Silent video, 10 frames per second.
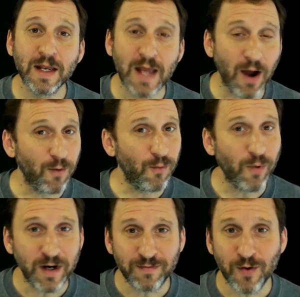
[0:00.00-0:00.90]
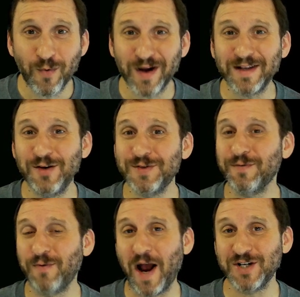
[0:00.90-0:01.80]
Now what if you want to use a
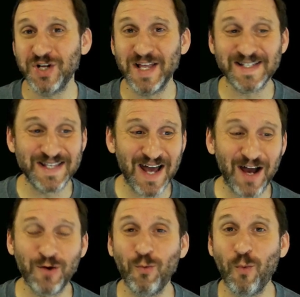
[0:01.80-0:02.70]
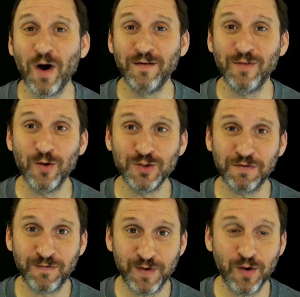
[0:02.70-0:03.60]
fraction that's not one of those
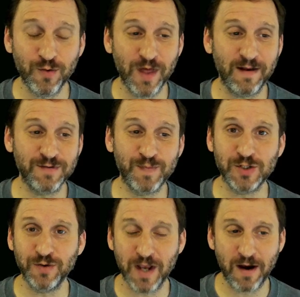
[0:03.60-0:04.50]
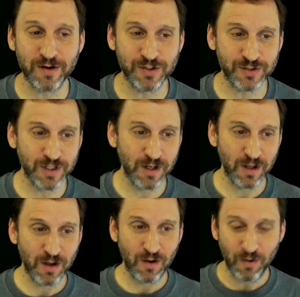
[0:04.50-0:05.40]
few that have special characters?
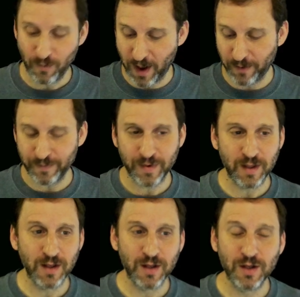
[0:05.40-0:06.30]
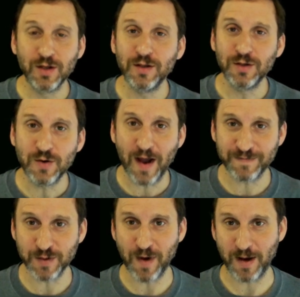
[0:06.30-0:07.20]
Well you
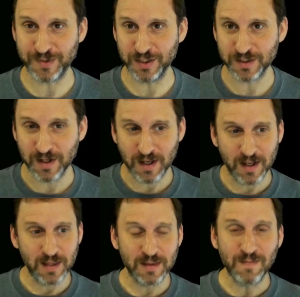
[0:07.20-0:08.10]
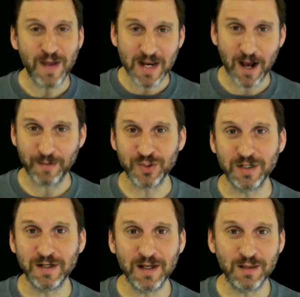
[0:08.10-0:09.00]
have some options. The main
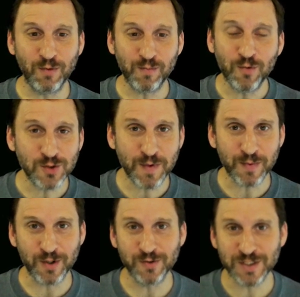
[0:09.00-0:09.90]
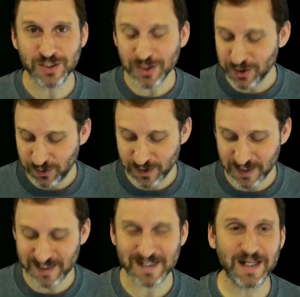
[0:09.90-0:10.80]
option and what most people use is just use
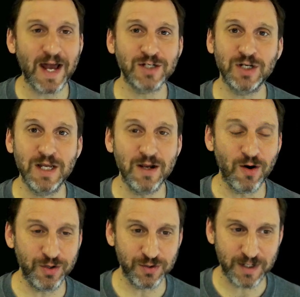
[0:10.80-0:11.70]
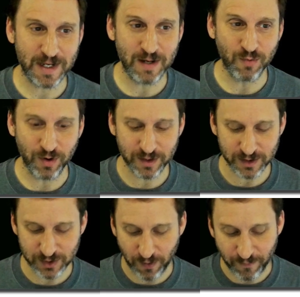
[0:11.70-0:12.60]
the slash key on your keyboard.
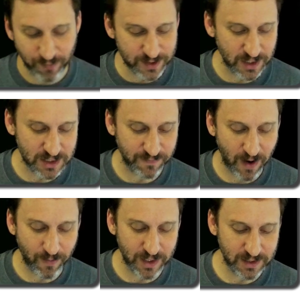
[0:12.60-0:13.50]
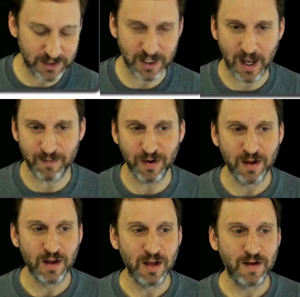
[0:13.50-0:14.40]
So for instance if I wanted to type
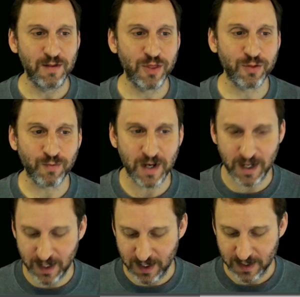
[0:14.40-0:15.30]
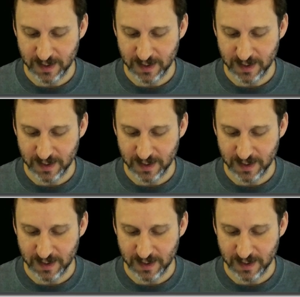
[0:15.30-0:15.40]
3